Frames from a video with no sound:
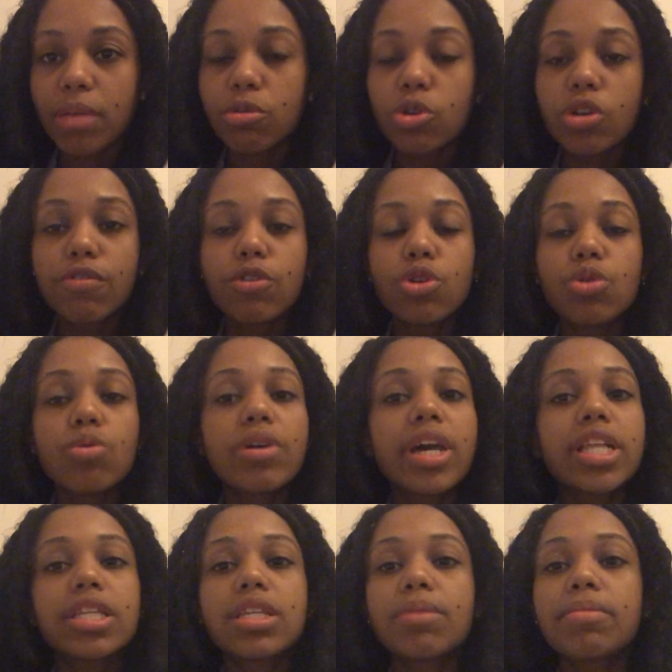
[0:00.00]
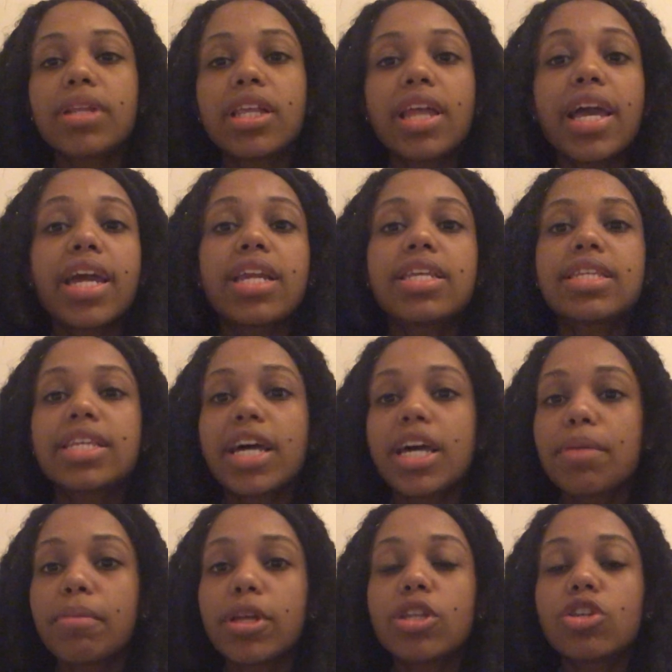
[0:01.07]
So if you get something like an
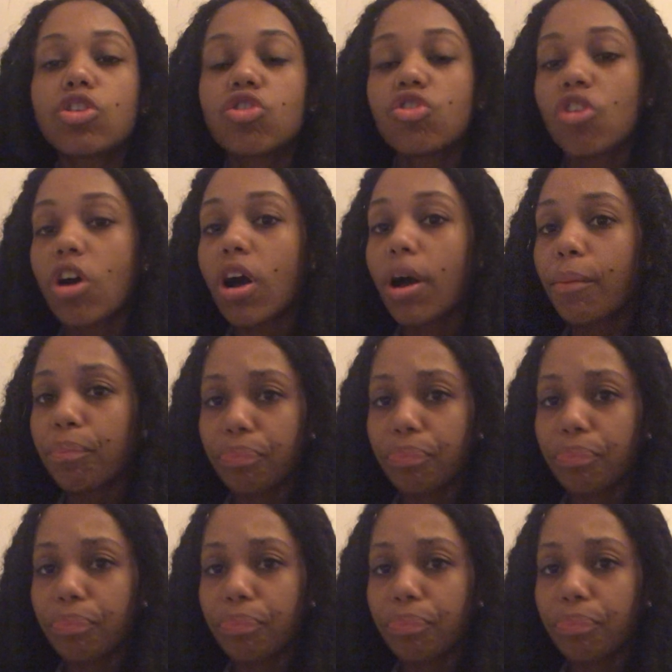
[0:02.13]
assignment to draw